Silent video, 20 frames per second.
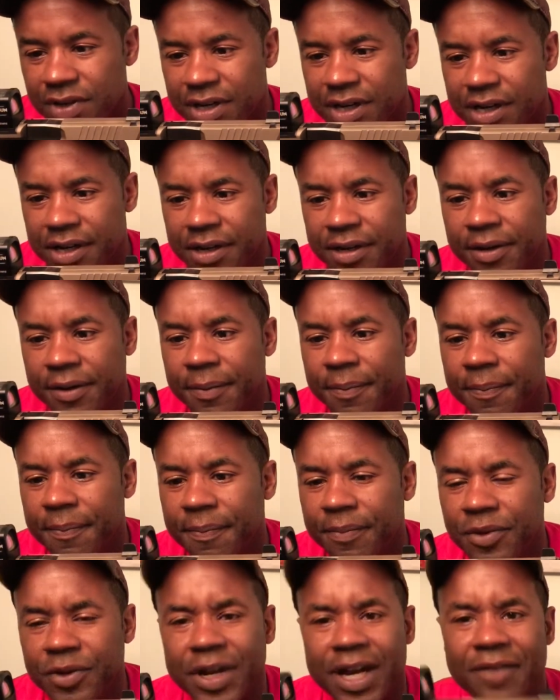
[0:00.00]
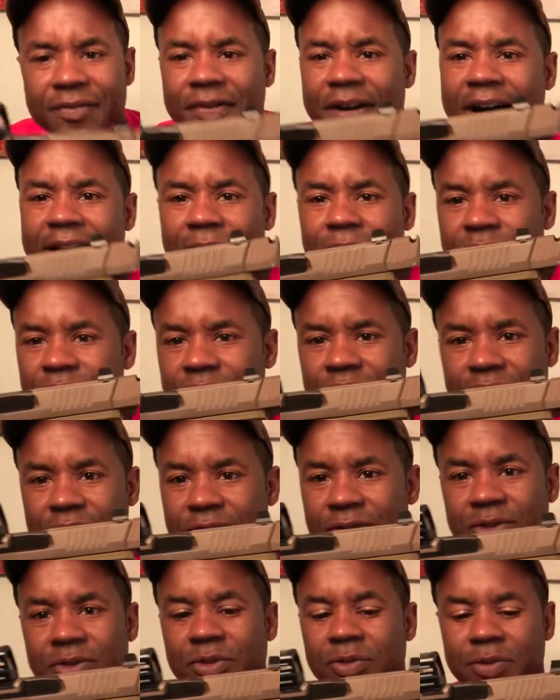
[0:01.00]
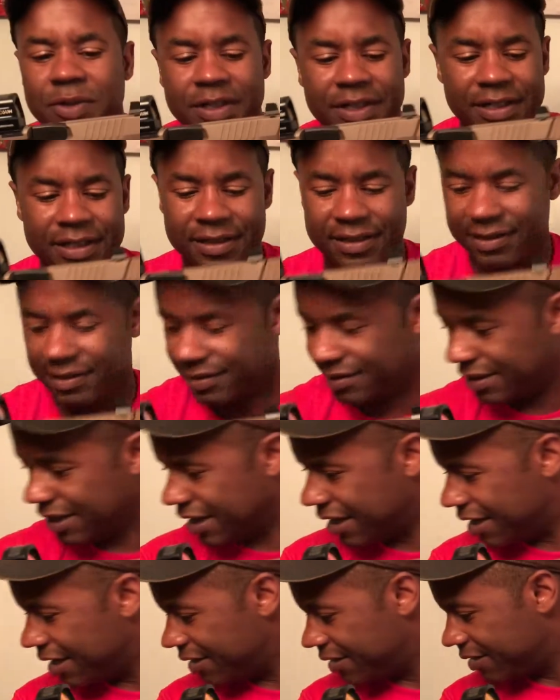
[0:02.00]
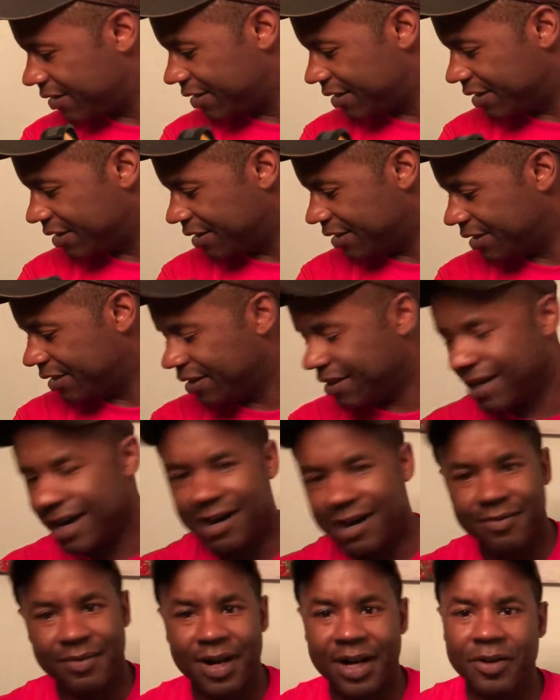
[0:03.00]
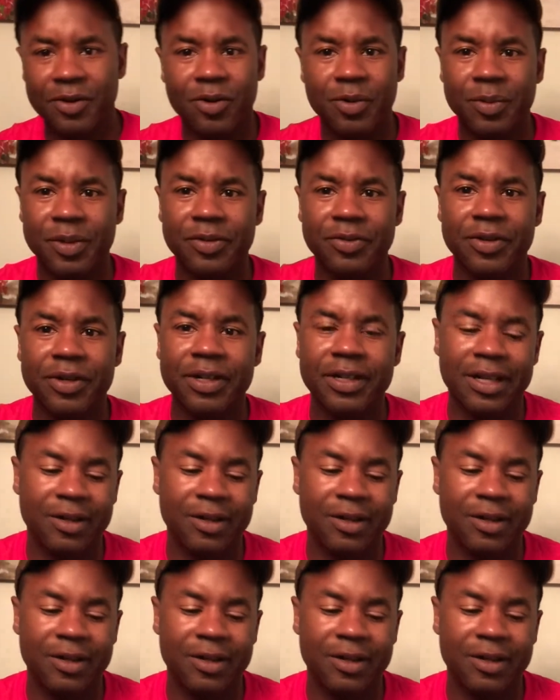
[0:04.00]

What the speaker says: You can find those universal ones that I normally run.